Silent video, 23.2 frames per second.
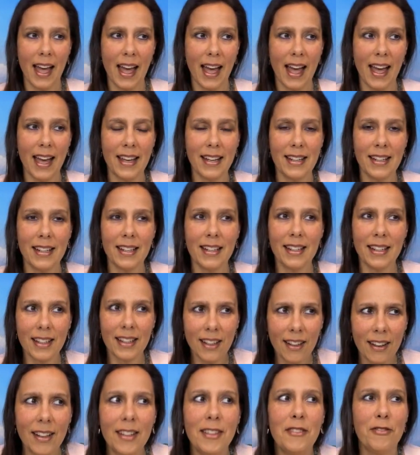and
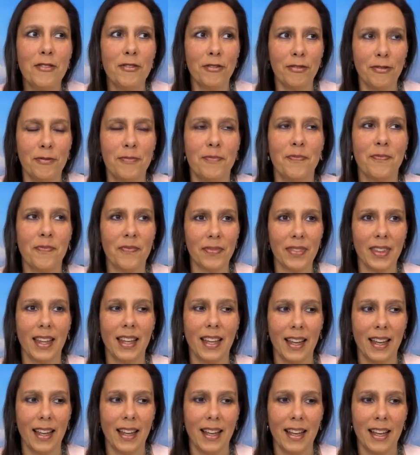kind of
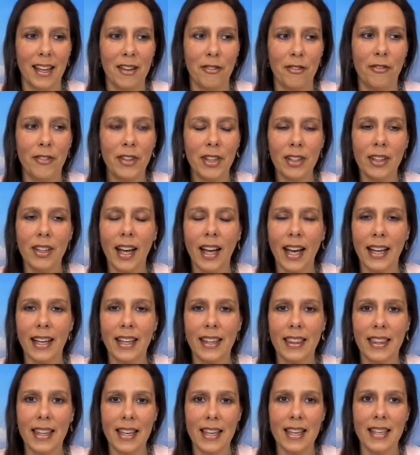feel
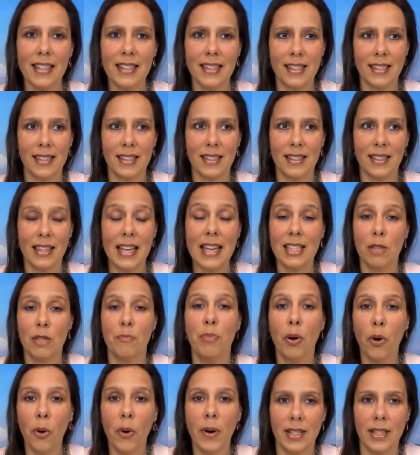like there's a
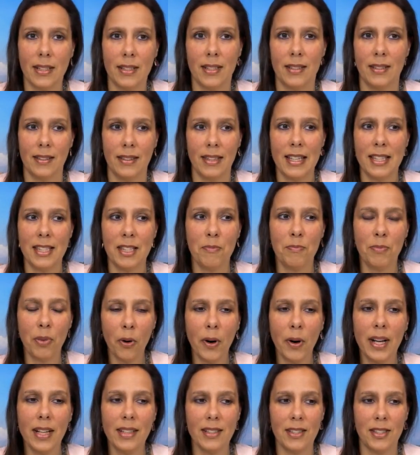point. There's a
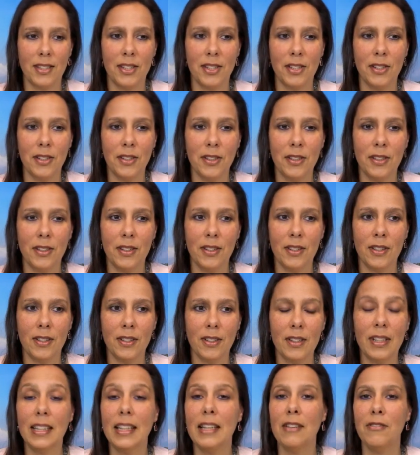point to
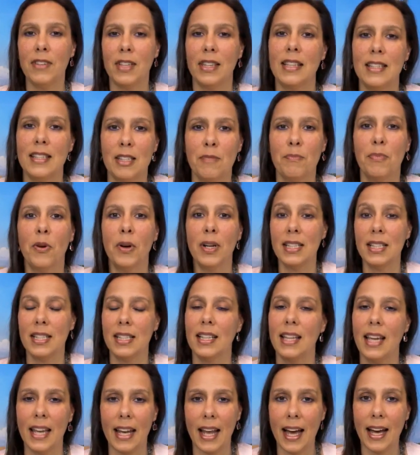living. There's a point to
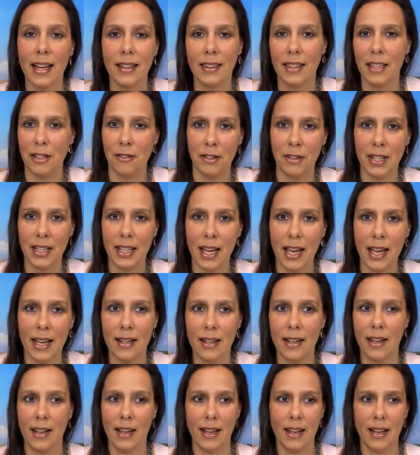get out there again.